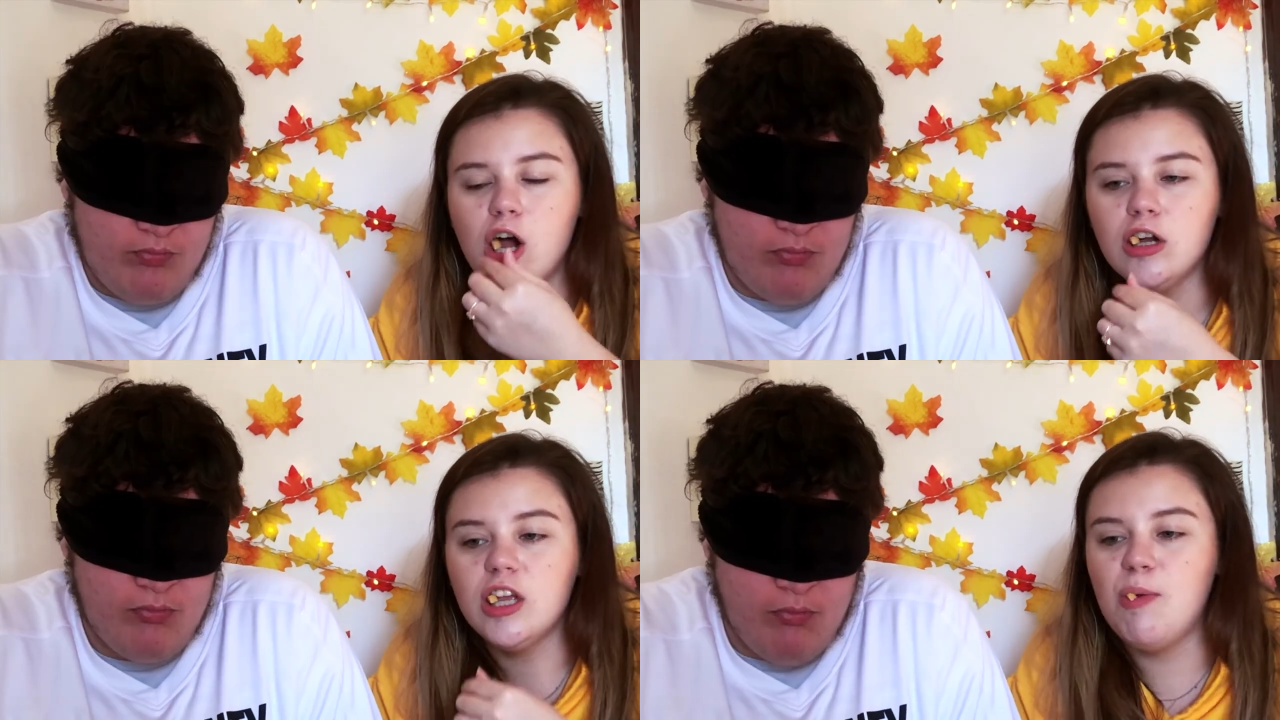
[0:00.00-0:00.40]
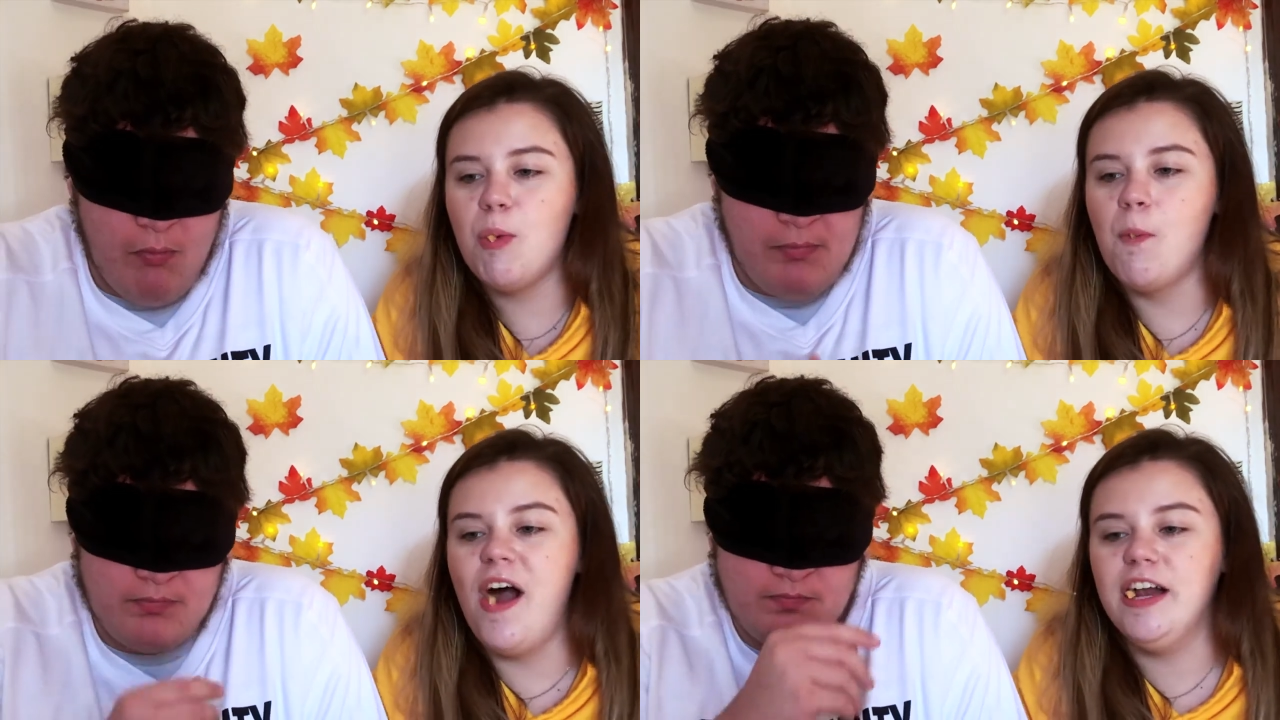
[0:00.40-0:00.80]
Keep in
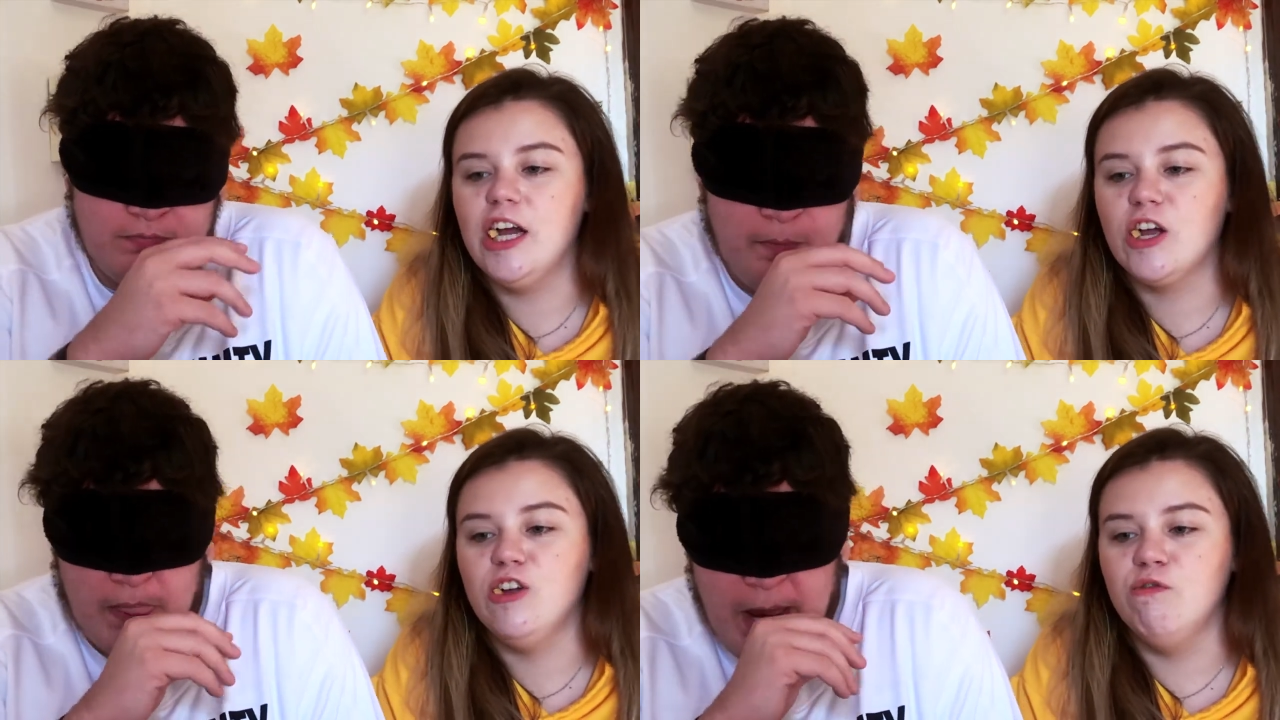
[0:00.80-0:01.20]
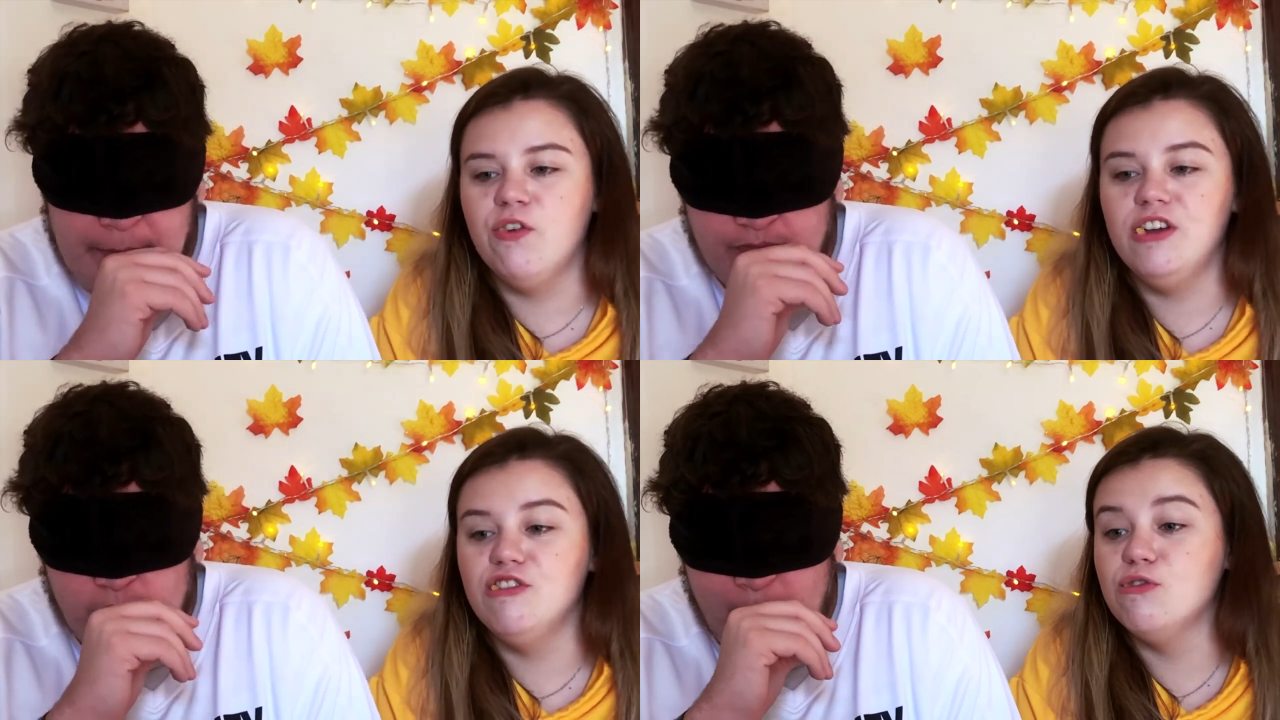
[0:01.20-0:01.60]
mind, I could
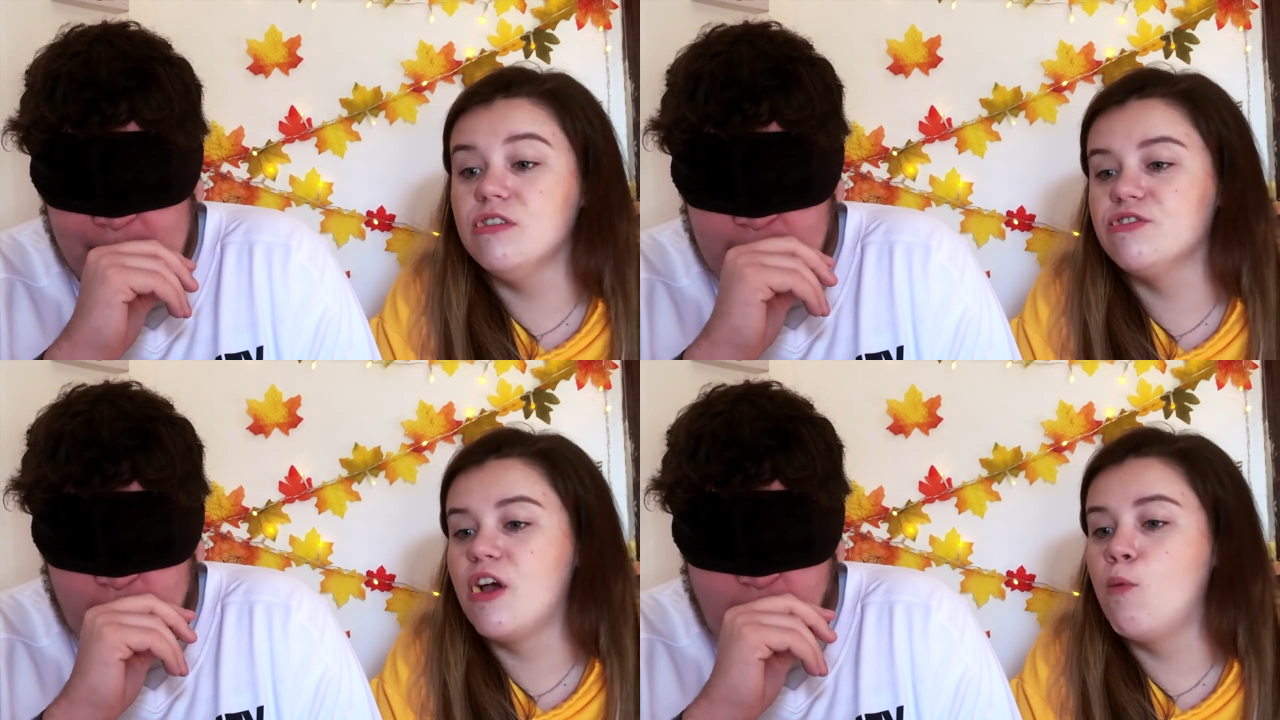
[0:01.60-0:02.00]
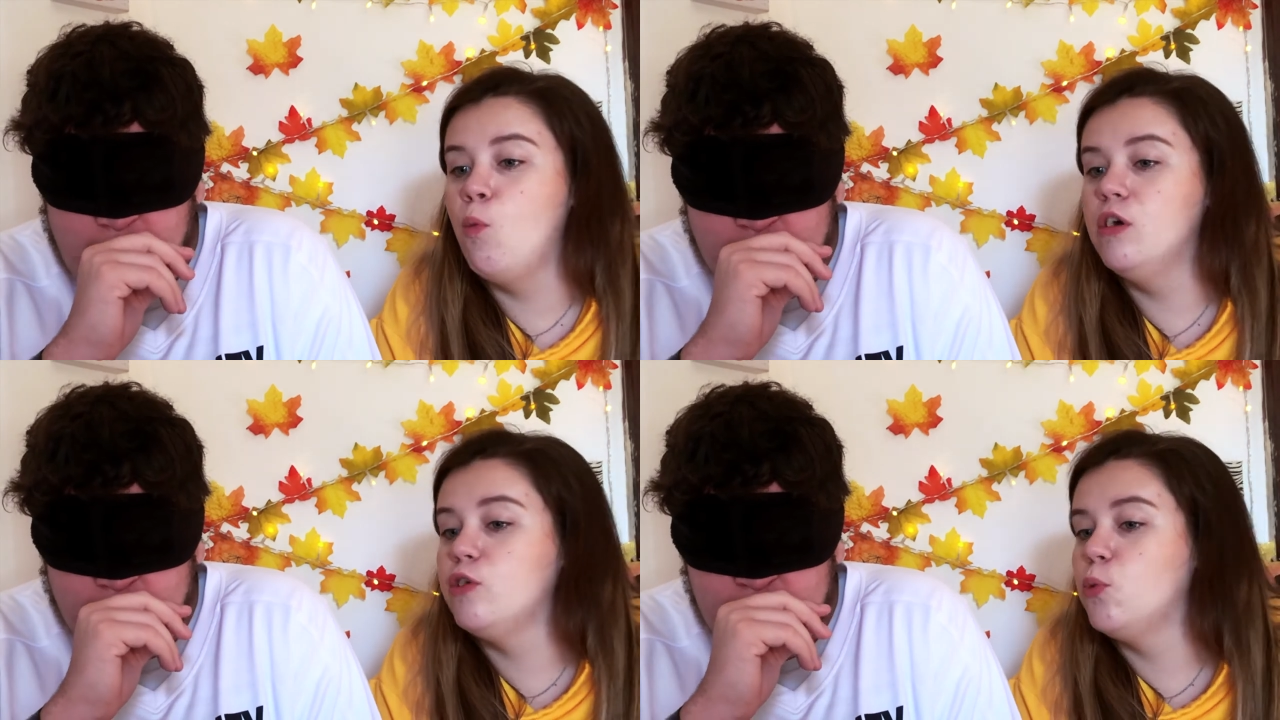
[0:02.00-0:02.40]
feed you the same
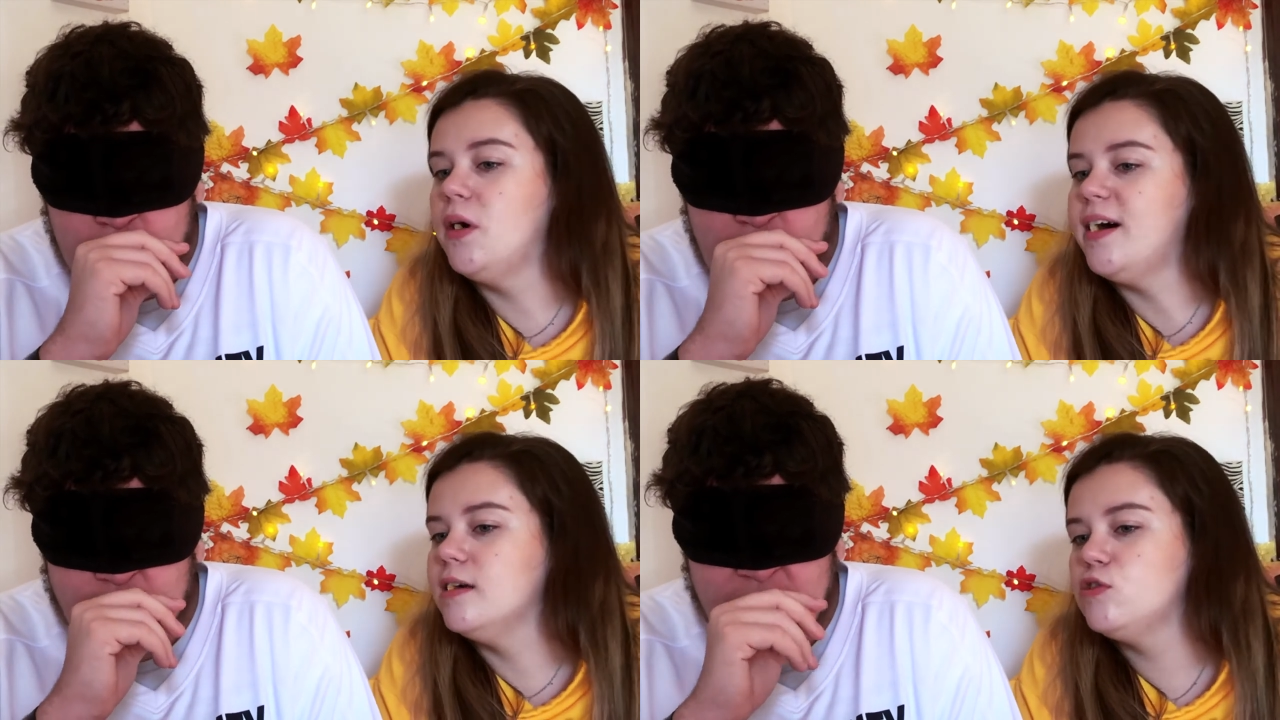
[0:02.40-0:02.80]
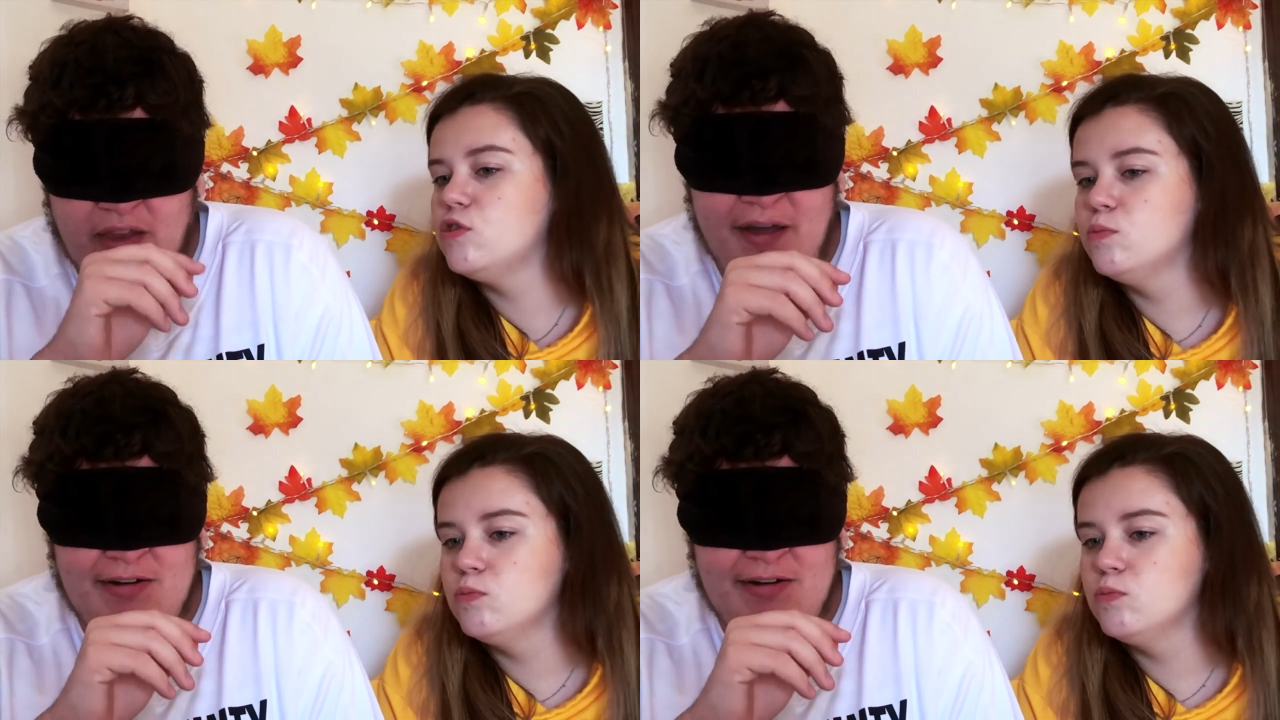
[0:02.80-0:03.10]
one twice.